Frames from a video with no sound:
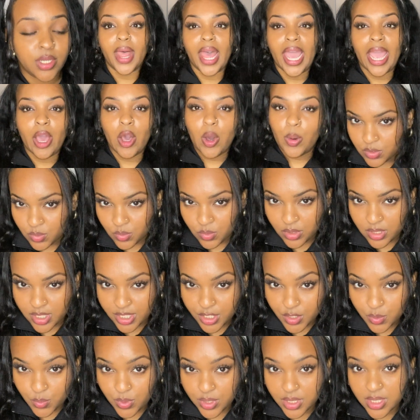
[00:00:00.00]
I hope
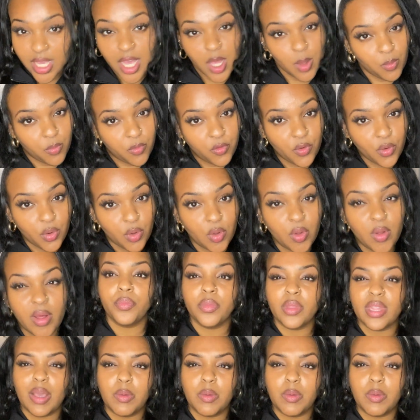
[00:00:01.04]
this was helpful.